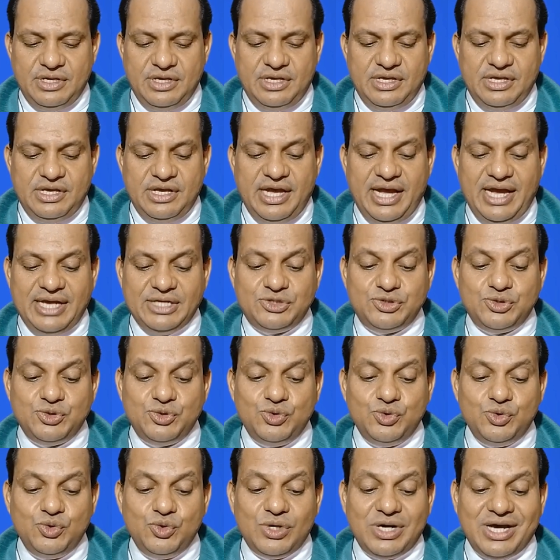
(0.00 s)
He had
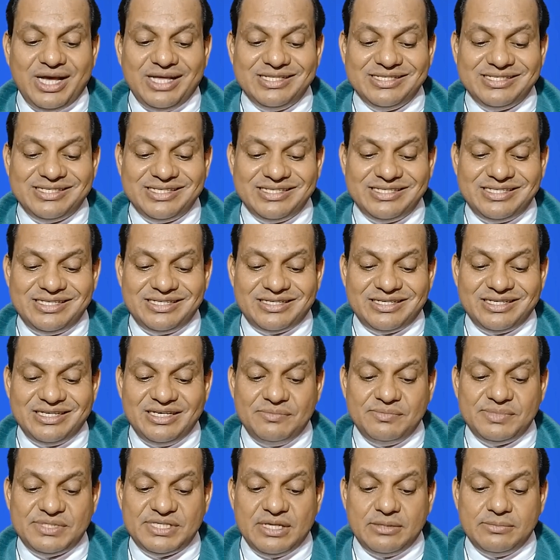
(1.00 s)
to consider
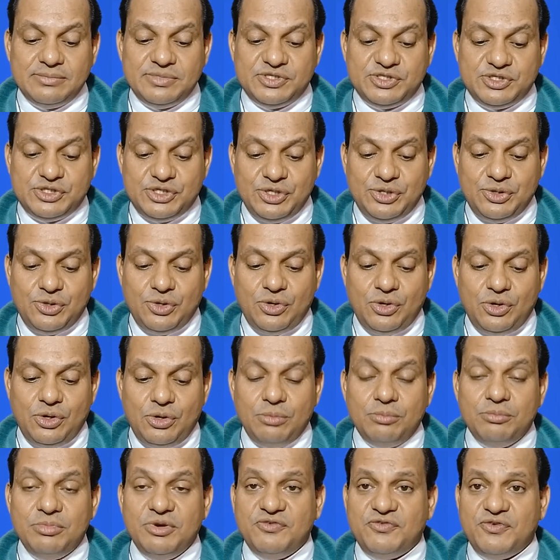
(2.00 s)
himself
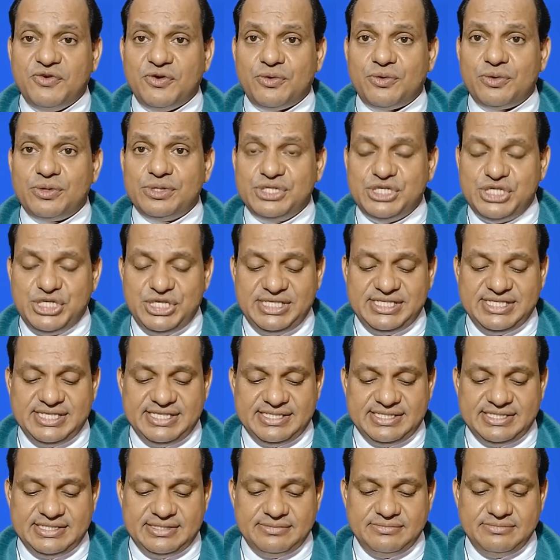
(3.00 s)
zero before
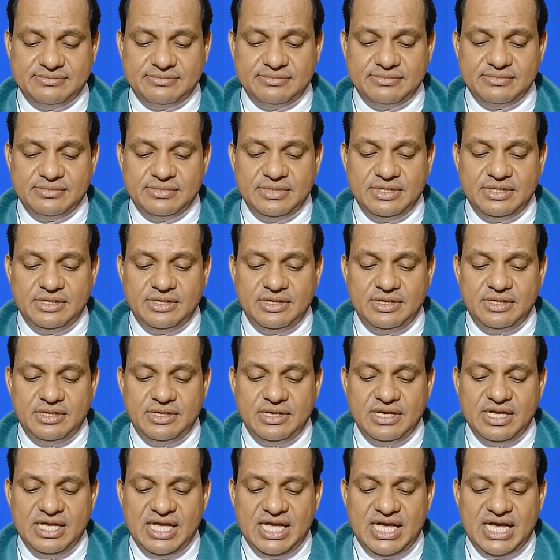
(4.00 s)
Jesus.
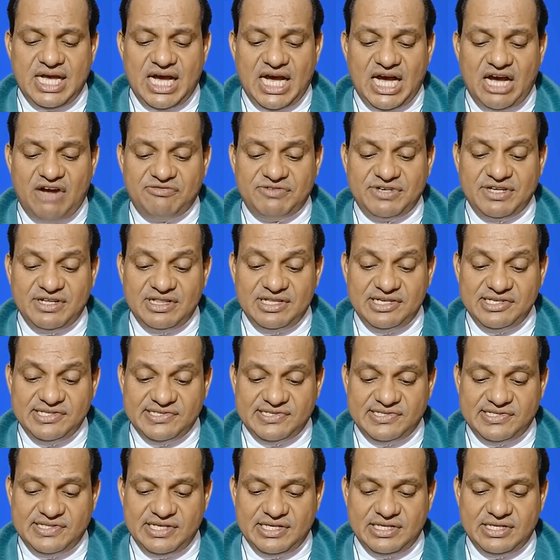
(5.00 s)
After
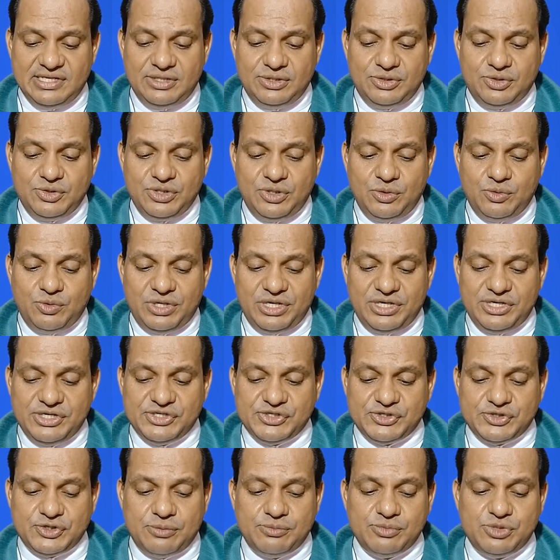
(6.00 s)
listening to the
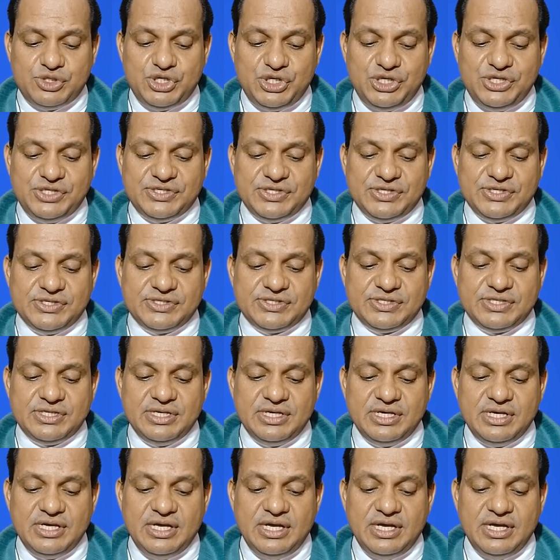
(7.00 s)
words of Jesus,
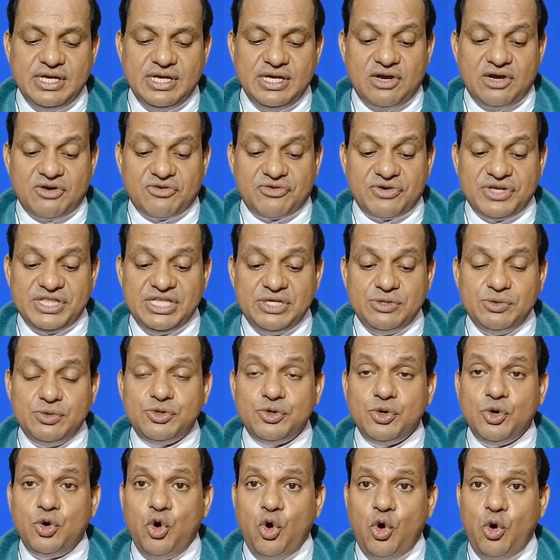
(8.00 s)
a renewed
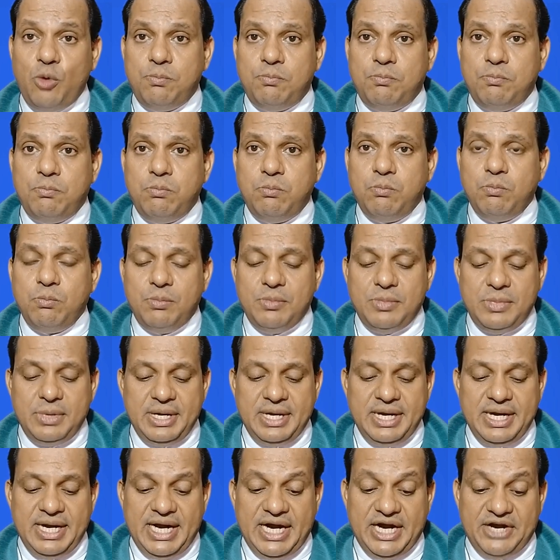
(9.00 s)
hope
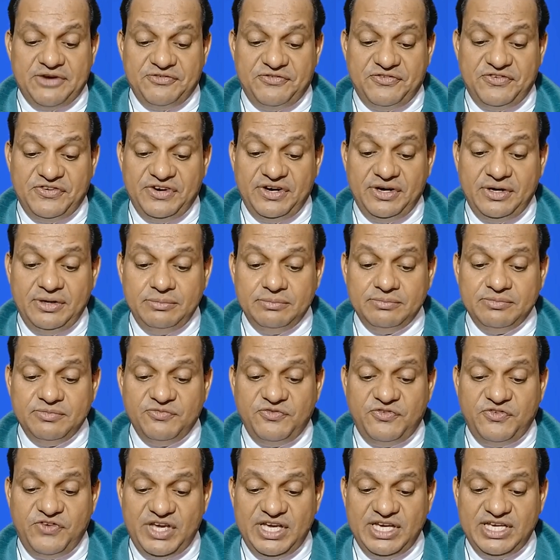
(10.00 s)
and firm
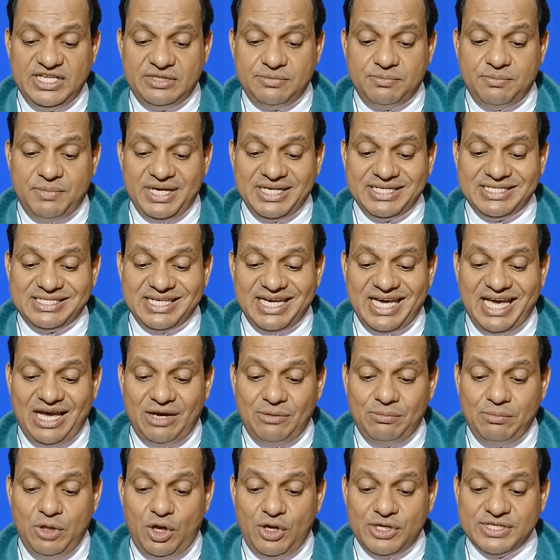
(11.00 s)
faith might
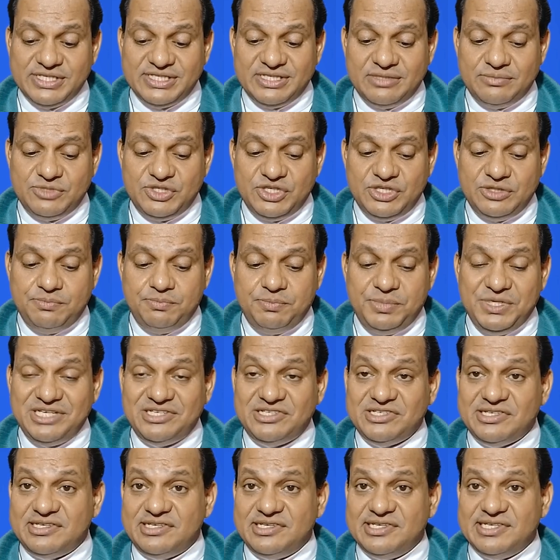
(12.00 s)
have blossomed in
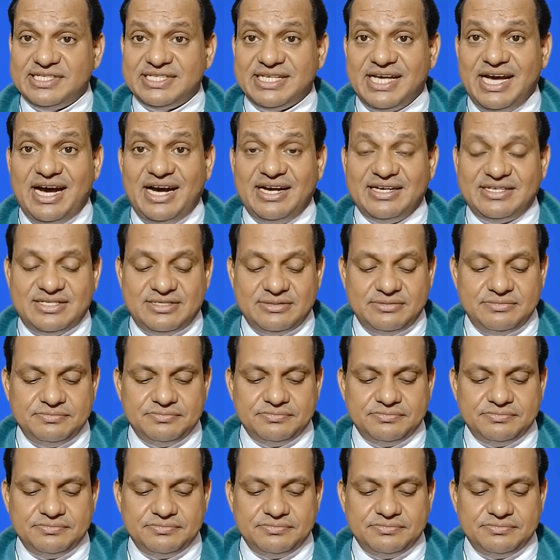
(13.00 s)
Peter's heart.